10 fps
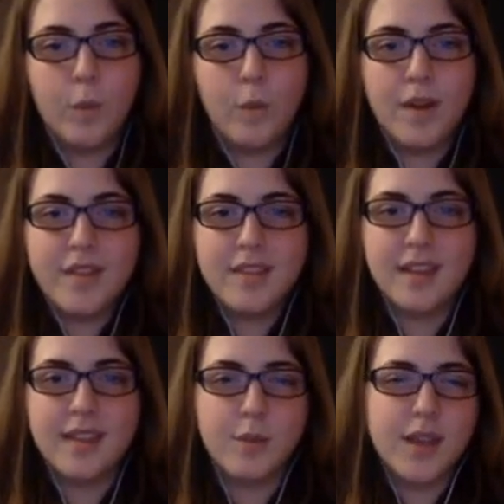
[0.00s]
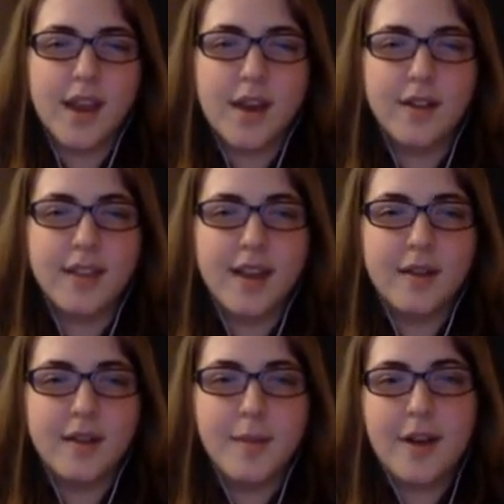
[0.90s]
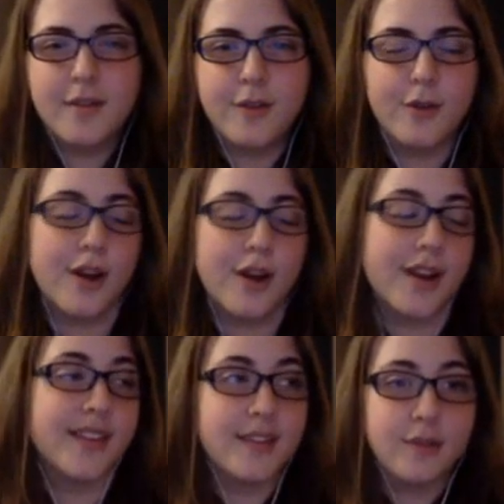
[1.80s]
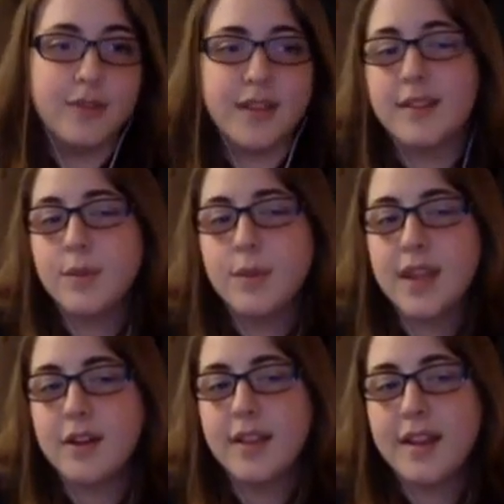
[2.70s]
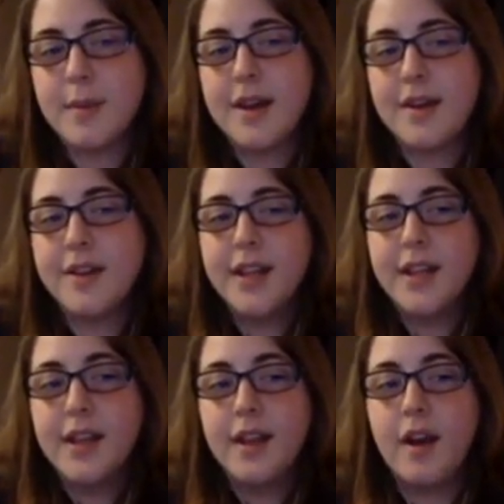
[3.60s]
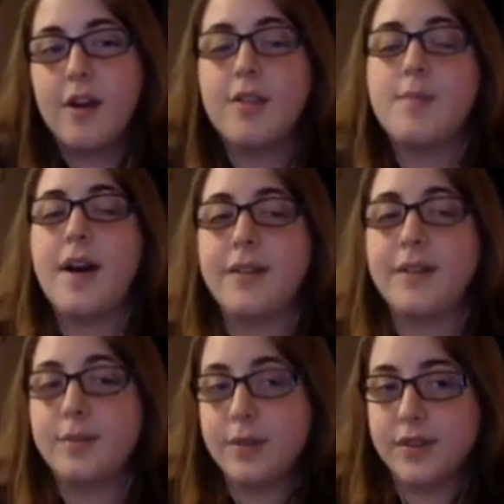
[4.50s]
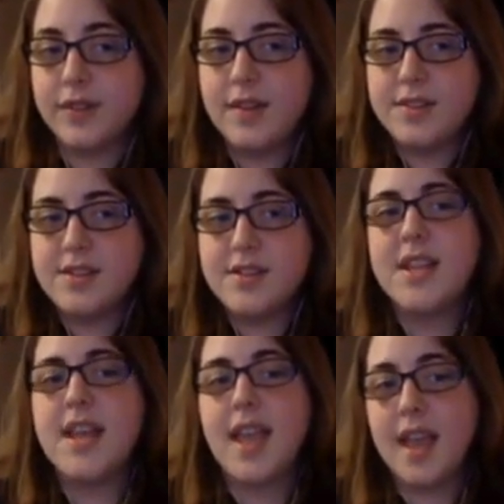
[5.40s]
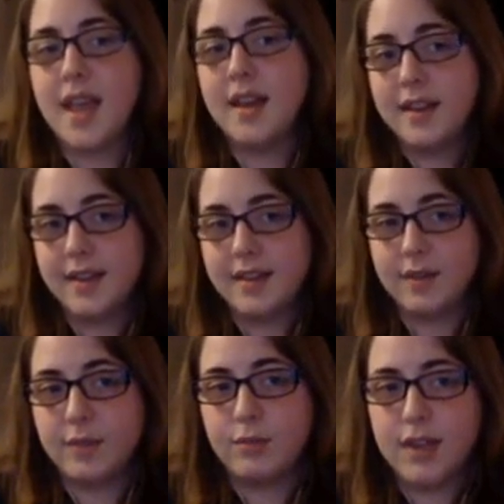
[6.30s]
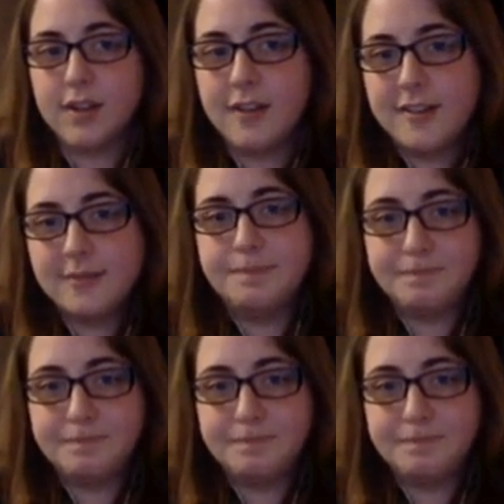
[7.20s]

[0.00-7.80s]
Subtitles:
One thing that we care a lot about, or two things we care a lot about, are the model's precision and its recall.